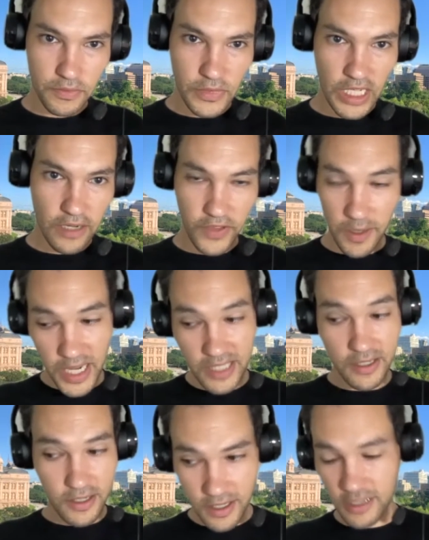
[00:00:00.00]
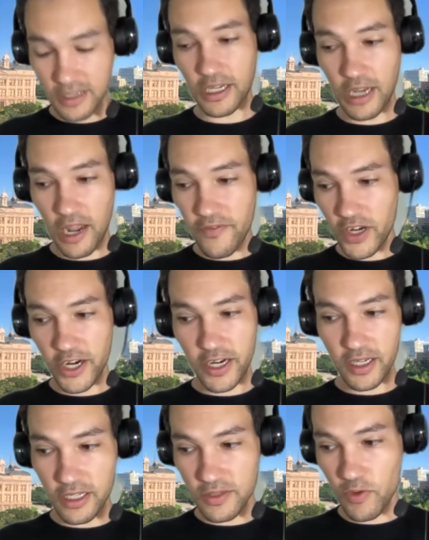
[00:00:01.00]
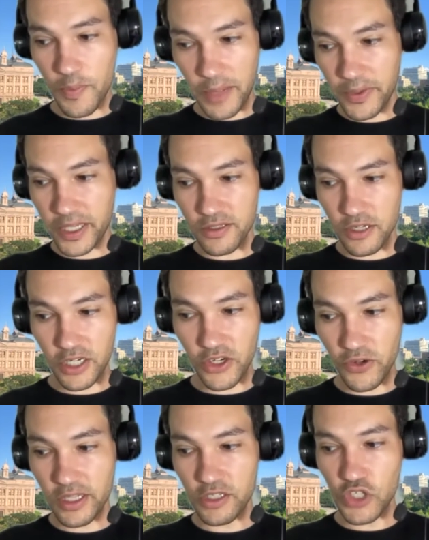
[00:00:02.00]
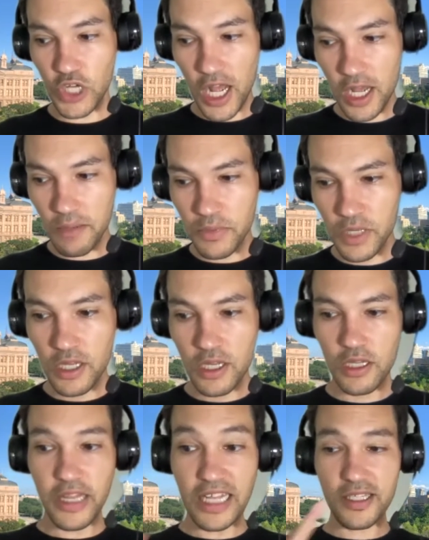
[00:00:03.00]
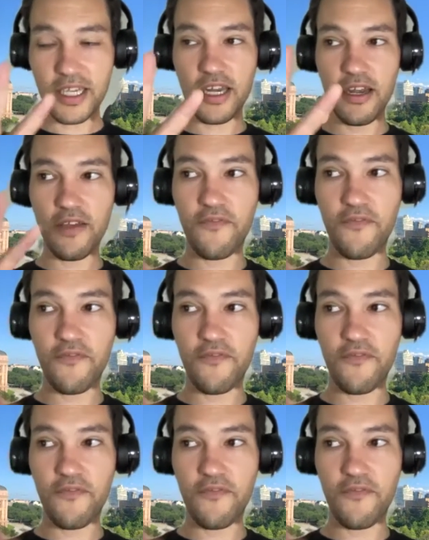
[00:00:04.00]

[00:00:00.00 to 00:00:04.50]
And if their message is that the governor and these Republicans aren't doing their job, that's good enough